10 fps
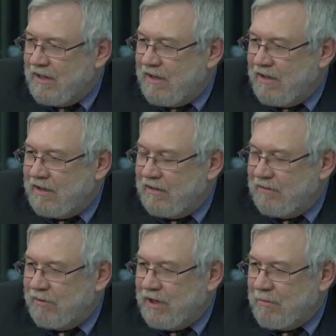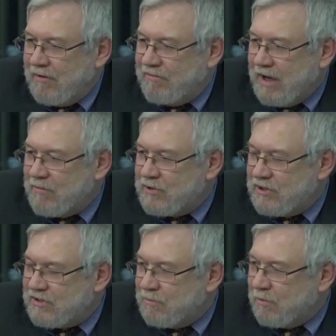Uh, we had about five or
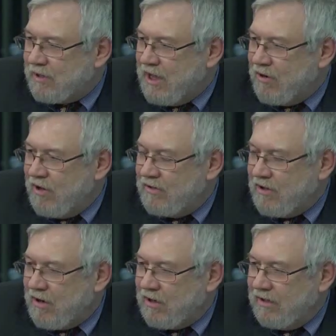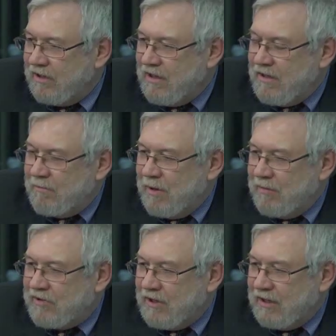six. We were kind of on target,
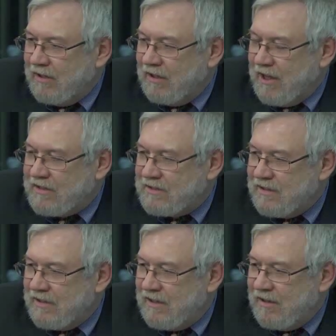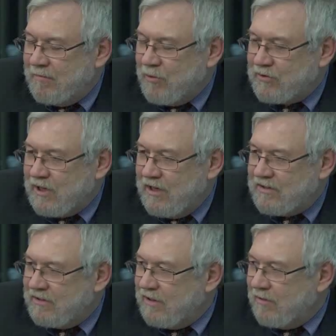maybe slightly less in most
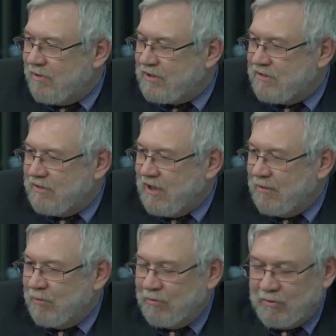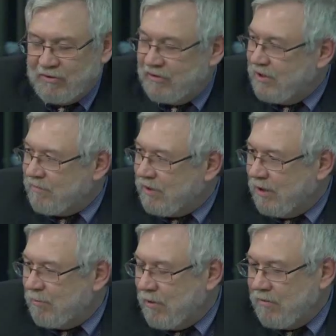cases. Then the rest of the time we were
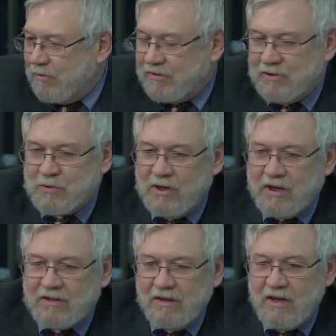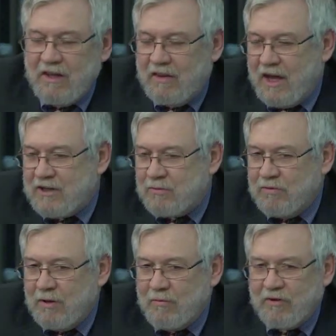significantly above what the trade, the actual
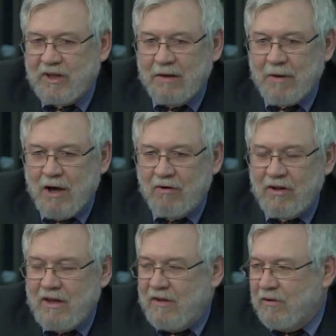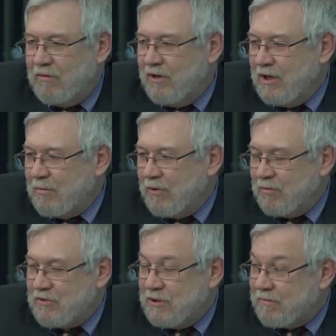number that came out. The only number that
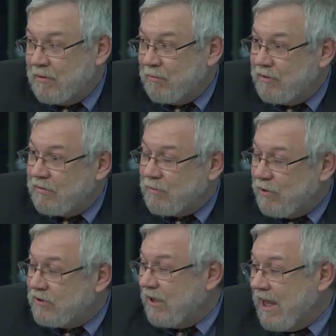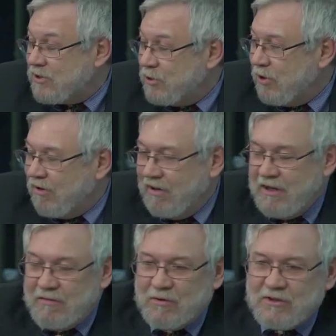was different was, of course, last year,
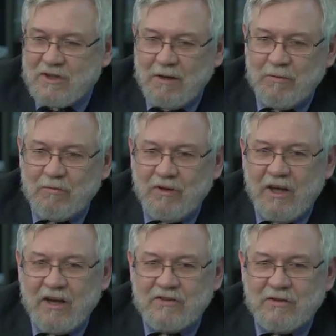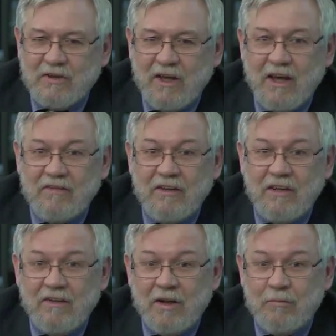first time that we actually had
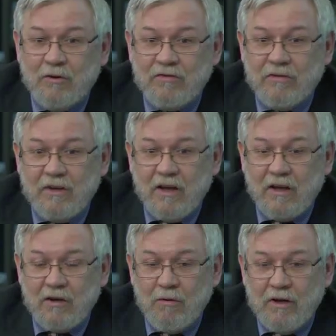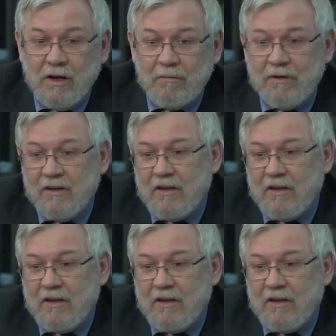the numbers uh, going up